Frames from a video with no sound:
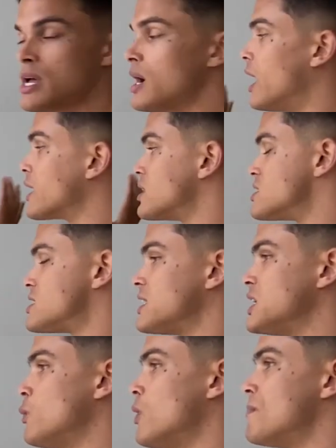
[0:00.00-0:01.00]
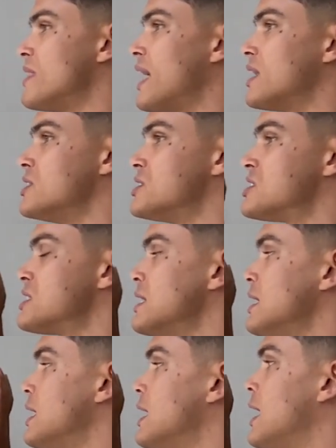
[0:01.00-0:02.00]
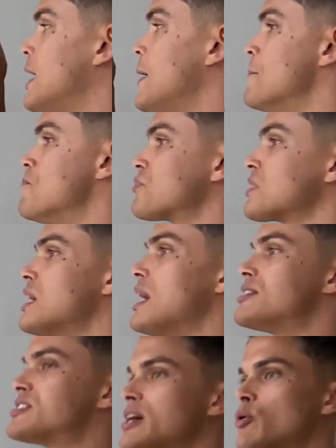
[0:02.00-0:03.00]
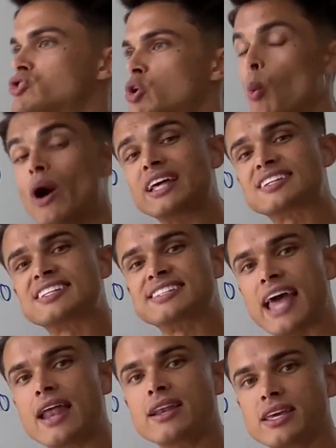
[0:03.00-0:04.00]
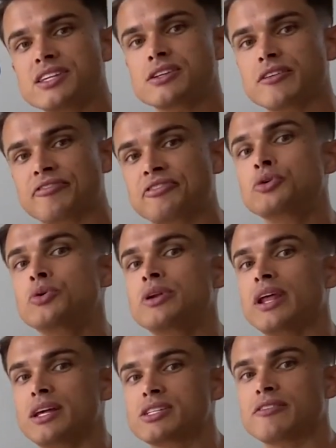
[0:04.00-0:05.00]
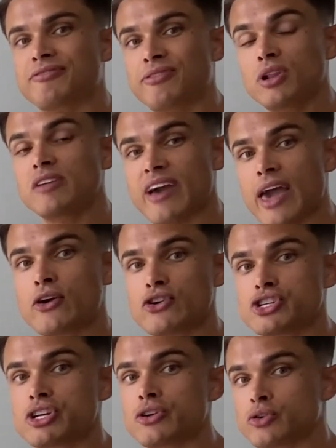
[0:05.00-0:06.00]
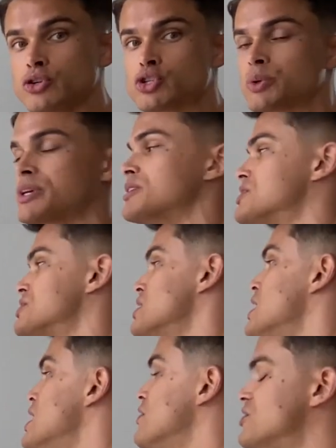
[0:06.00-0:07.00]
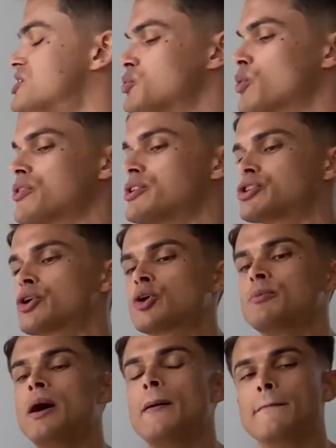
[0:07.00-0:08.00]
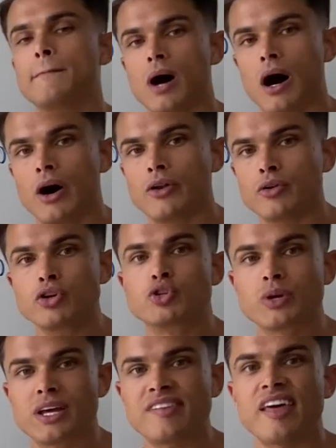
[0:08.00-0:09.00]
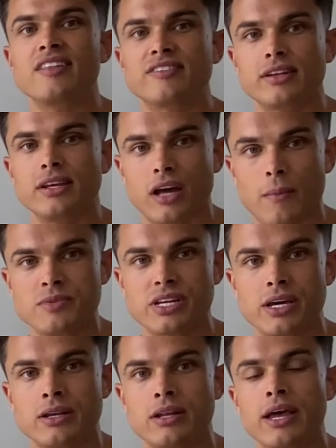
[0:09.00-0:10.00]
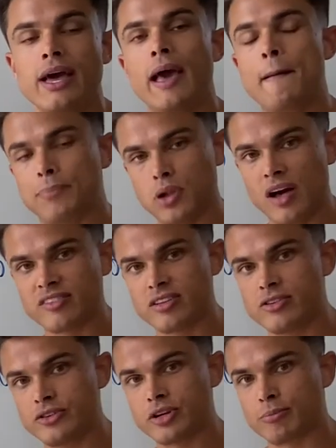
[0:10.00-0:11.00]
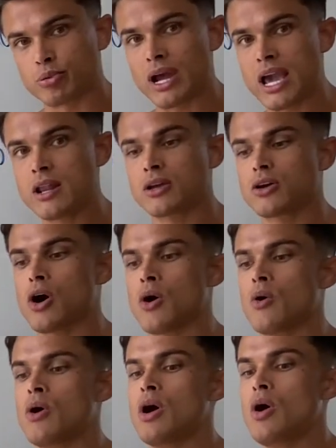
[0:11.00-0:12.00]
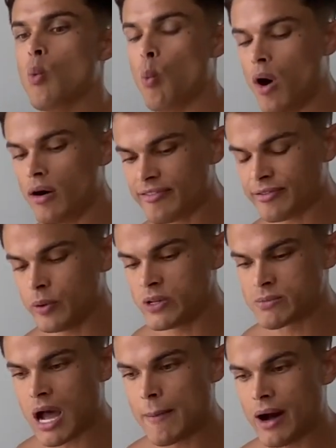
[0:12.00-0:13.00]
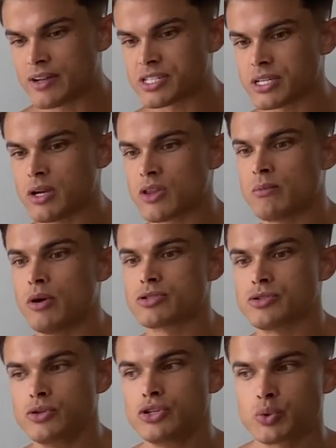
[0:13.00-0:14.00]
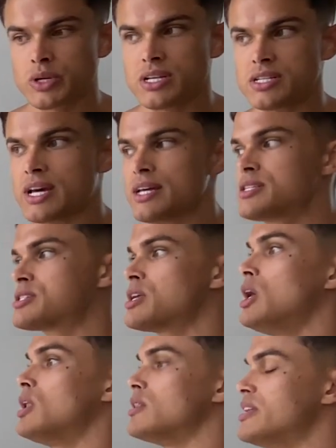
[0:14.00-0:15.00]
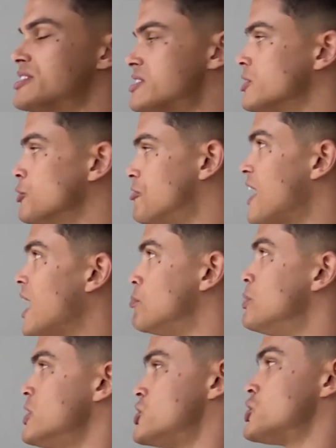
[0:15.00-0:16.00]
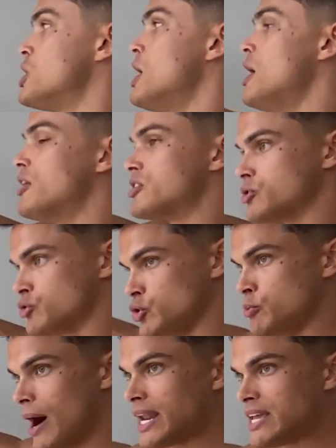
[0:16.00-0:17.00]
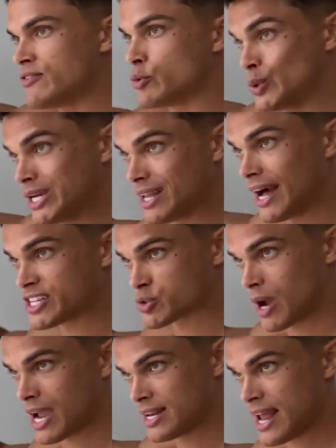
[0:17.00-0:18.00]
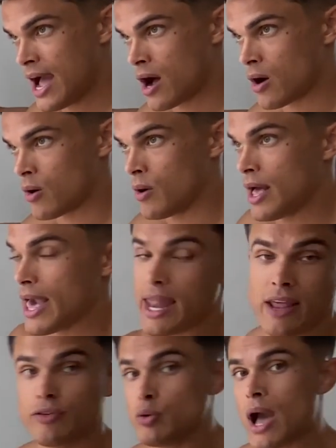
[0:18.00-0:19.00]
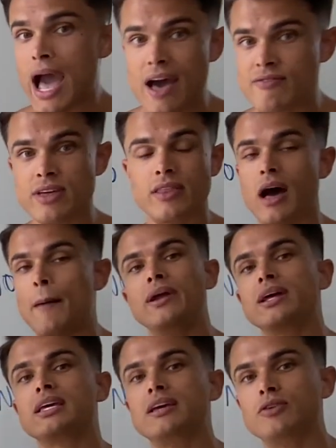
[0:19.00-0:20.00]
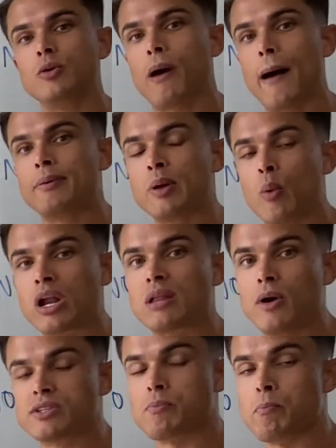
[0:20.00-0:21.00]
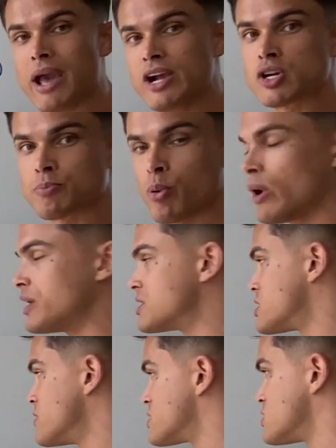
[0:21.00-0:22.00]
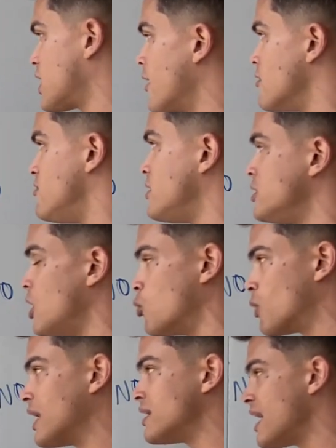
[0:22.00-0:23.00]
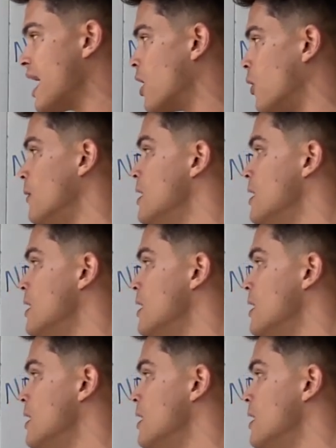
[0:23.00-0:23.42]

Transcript: that is to what extent is it food and is it full of energy and nutrients? This is where the term nutrient density comes in and plugs into your brain and go, what foods am I about to eat are the most nutrient dense? Listen, you fat bitch. You might even realize right now, and if you haven't, I'm going to give you probably one of the most major points in this entire video right now,